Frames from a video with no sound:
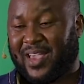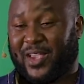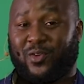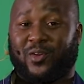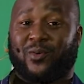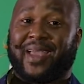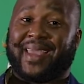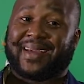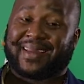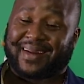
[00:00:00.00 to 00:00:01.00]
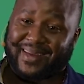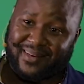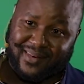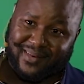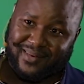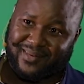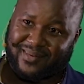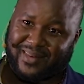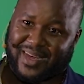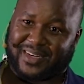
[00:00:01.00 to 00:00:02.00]
I don't know why I cried.
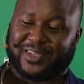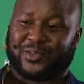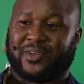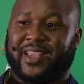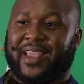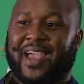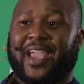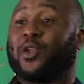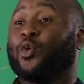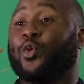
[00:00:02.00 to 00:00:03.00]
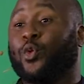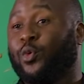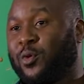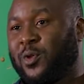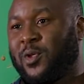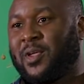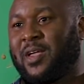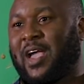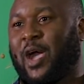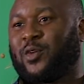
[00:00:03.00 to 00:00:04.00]
Until today, I don't know.
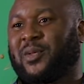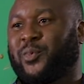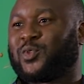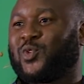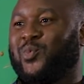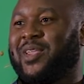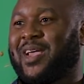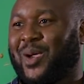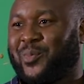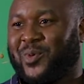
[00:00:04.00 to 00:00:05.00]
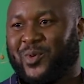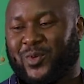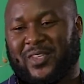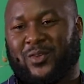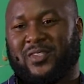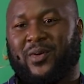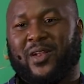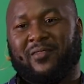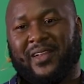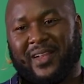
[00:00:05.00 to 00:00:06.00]
I was supposed to be happy because that was a
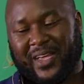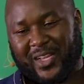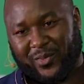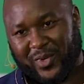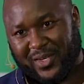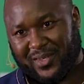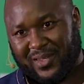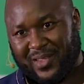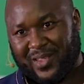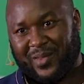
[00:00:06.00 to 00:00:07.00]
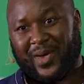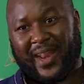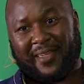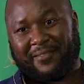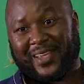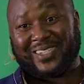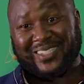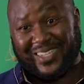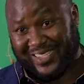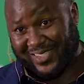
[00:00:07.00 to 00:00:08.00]
word of encouragement. But I
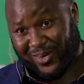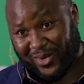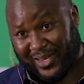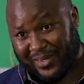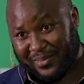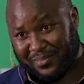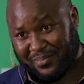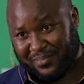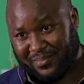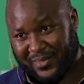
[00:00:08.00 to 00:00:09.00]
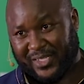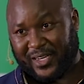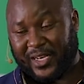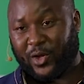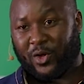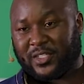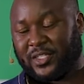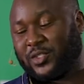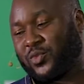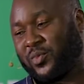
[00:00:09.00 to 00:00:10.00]
felt tears rolling. It really got
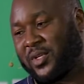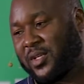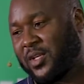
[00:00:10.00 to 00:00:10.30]
into me.